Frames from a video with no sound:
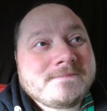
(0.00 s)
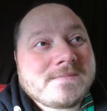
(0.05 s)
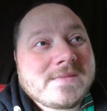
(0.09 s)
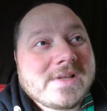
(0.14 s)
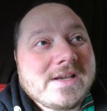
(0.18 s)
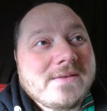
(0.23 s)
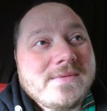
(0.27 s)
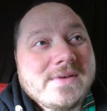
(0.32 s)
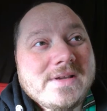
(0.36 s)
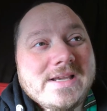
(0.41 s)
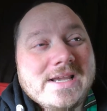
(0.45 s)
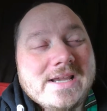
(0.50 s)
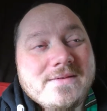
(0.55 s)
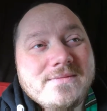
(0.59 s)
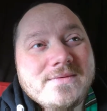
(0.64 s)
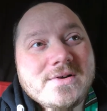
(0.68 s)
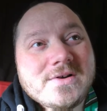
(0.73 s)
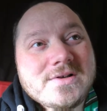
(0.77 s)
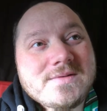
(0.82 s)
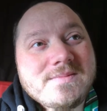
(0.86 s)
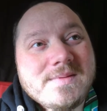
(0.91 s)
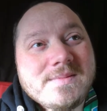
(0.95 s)
If he gave
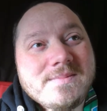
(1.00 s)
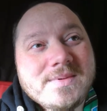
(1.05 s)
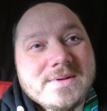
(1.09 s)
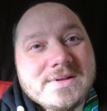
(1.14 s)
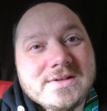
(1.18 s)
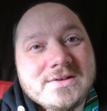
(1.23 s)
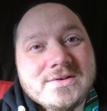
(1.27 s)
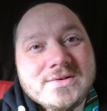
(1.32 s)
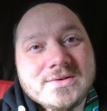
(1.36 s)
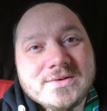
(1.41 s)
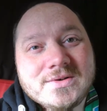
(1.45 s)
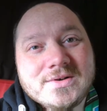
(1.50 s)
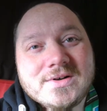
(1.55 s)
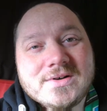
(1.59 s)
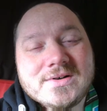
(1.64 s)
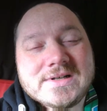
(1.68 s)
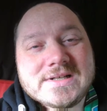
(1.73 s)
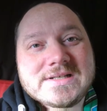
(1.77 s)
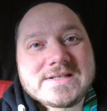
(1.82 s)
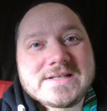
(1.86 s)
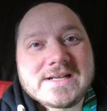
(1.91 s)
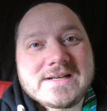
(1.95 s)
those people the tour on
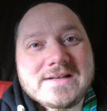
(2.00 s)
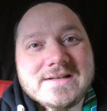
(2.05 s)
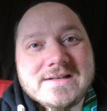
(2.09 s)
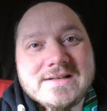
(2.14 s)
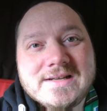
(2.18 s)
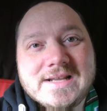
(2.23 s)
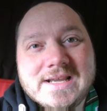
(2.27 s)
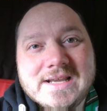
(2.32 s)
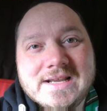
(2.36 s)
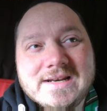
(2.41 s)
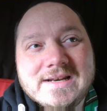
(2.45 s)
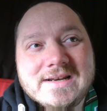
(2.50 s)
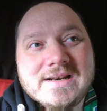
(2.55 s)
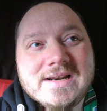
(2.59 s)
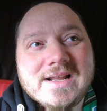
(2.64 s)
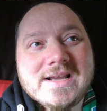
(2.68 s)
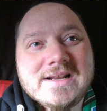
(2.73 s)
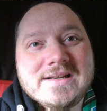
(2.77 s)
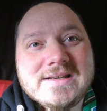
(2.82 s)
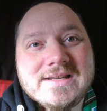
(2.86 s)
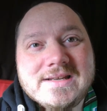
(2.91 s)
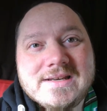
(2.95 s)
the Saturday
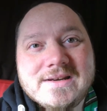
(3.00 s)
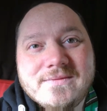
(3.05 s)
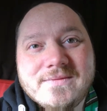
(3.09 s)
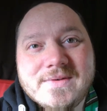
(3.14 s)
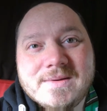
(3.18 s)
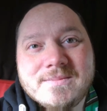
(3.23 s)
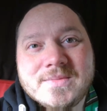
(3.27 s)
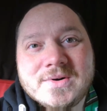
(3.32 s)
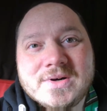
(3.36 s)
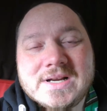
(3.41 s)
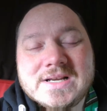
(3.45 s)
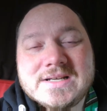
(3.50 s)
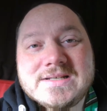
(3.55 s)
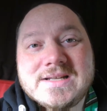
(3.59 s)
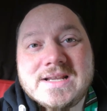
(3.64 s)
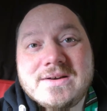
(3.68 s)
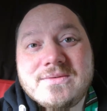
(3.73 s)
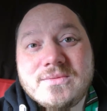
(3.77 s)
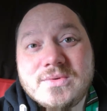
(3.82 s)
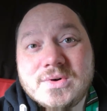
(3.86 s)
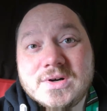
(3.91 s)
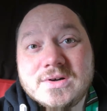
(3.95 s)
19 November, as they
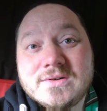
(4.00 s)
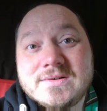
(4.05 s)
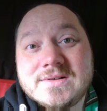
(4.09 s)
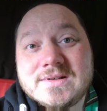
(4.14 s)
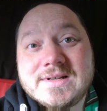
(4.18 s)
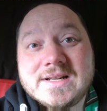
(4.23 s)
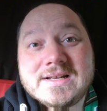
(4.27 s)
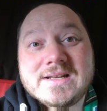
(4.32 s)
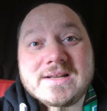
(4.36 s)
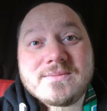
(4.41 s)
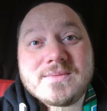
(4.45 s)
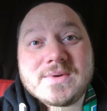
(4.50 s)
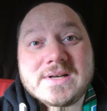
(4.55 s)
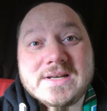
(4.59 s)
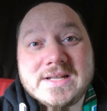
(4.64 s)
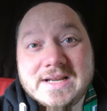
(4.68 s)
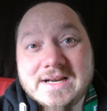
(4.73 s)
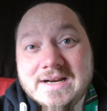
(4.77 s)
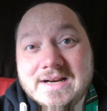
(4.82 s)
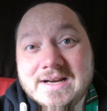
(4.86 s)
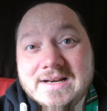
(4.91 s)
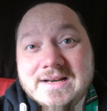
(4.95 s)
wrote that they were
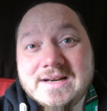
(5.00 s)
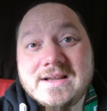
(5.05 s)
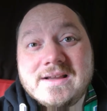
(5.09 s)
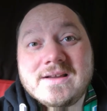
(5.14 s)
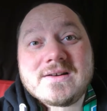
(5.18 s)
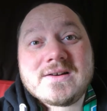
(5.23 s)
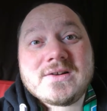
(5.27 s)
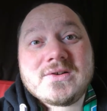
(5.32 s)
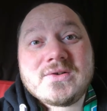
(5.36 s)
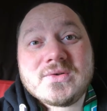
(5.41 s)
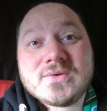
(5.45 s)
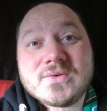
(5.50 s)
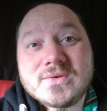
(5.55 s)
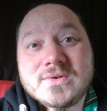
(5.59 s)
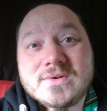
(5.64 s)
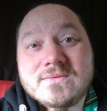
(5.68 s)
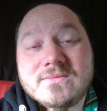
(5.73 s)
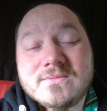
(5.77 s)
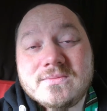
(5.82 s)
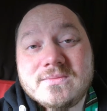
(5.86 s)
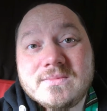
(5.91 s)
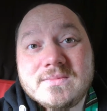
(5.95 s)
there and they got a
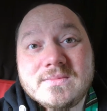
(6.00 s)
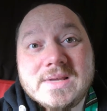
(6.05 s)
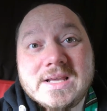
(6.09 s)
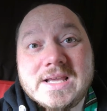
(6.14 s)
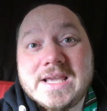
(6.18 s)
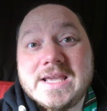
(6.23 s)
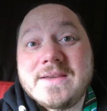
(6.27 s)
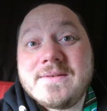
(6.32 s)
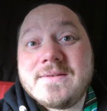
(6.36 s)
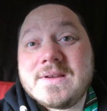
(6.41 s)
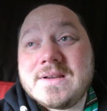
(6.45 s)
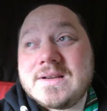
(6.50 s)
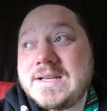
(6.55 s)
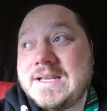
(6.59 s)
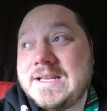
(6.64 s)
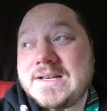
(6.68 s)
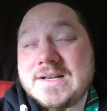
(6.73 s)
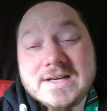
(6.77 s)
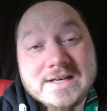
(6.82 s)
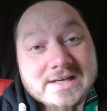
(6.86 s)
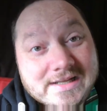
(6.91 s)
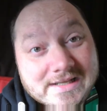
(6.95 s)
tour,
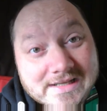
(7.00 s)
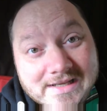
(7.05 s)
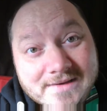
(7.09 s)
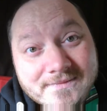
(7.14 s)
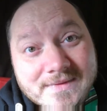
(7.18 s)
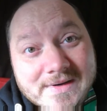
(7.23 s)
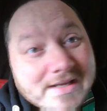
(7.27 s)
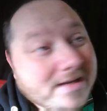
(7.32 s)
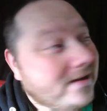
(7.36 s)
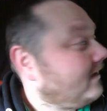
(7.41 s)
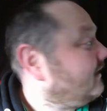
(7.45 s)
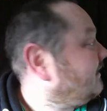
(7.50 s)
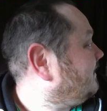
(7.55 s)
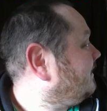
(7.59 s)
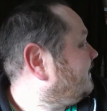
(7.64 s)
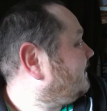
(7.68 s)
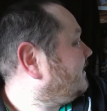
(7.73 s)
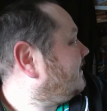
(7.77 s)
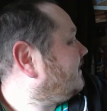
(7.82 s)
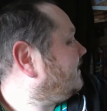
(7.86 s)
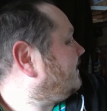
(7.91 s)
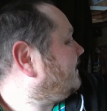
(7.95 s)
either in the evening,
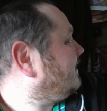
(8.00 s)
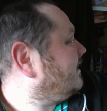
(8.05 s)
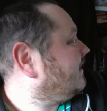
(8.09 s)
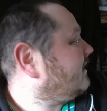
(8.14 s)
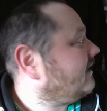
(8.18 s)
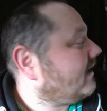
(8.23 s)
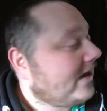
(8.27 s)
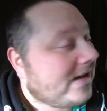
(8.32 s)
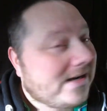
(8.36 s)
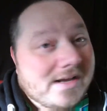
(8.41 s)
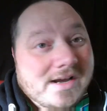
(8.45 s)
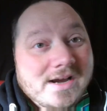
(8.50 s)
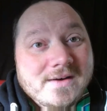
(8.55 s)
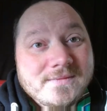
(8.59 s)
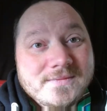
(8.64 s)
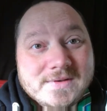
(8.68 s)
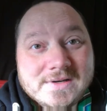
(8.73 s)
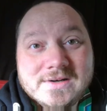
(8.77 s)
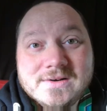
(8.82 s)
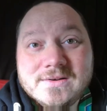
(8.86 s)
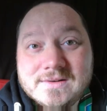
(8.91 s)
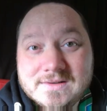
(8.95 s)
in the
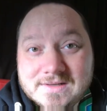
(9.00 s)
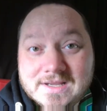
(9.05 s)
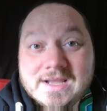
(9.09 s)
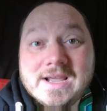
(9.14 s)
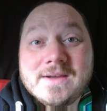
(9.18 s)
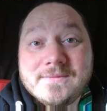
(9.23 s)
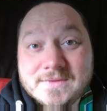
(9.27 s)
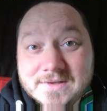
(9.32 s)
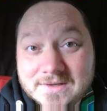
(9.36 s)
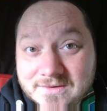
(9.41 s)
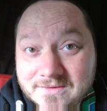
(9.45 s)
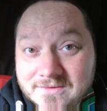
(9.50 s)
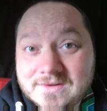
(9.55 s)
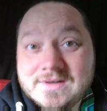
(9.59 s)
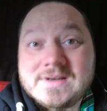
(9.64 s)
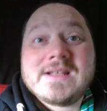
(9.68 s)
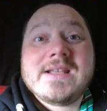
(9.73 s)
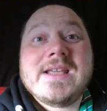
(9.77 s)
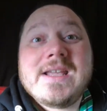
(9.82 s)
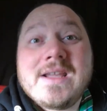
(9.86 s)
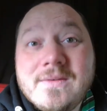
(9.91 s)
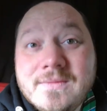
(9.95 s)
afternoon,
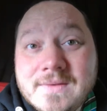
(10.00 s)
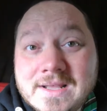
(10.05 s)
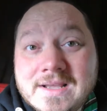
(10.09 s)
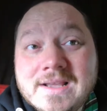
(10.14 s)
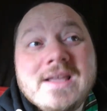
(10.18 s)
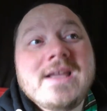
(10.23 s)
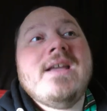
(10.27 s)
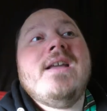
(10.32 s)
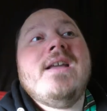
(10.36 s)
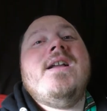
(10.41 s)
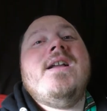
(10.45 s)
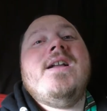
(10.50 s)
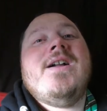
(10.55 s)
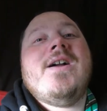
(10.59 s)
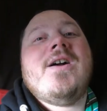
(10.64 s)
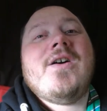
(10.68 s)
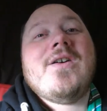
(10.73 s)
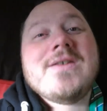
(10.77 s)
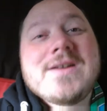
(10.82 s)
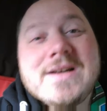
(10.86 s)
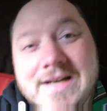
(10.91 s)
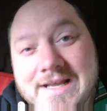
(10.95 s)
the evening,
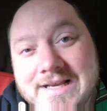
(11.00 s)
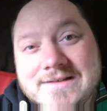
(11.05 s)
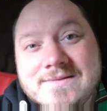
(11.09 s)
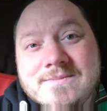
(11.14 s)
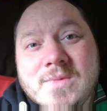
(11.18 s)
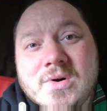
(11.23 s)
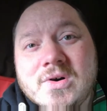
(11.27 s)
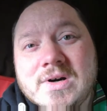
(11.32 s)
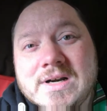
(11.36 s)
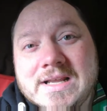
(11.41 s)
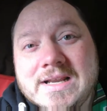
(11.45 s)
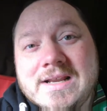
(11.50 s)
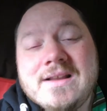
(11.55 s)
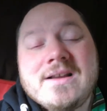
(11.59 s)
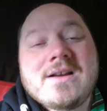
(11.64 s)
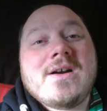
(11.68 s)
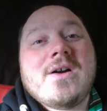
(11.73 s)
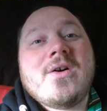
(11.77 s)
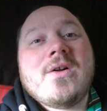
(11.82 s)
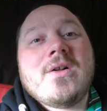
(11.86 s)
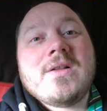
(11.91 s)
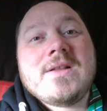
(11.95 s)
or the next morning,
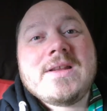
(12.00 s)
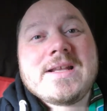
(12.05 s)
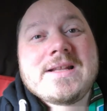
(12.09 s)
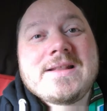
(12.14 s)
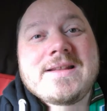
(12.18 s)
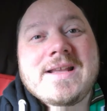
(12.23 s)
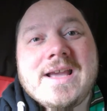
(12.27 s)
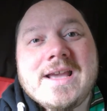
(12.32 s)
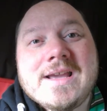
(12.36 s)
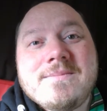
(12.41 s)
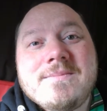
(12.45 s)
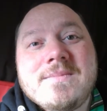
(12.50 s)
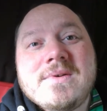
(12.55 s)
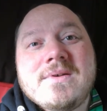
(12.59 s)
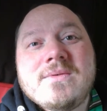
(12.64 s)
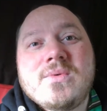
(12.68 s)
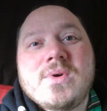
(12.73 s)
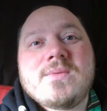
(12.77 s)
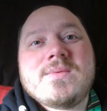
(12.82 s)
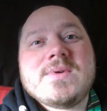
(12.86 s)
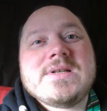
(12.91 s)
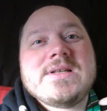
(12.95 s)
all that time
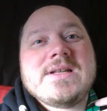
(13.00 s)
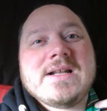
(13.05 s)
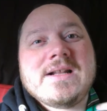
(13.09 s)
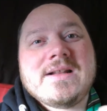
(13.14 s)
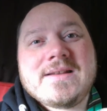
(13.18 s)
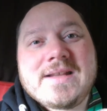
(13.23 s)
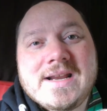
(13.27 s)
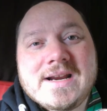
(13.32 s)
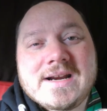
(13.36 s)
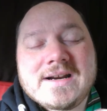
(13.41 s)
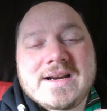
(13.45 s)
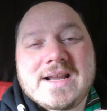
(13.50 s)
we were still there.